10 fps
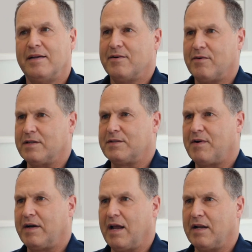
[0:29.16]
right to the
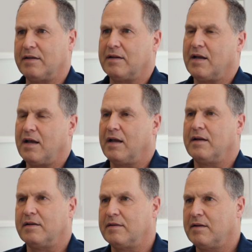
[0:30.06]
very end,
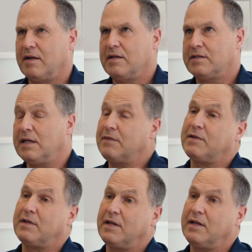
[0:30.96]
and deliver
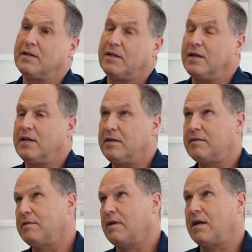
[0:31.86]

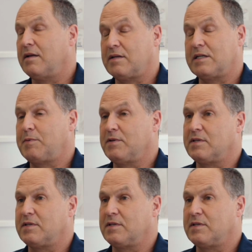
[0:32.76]
I suppose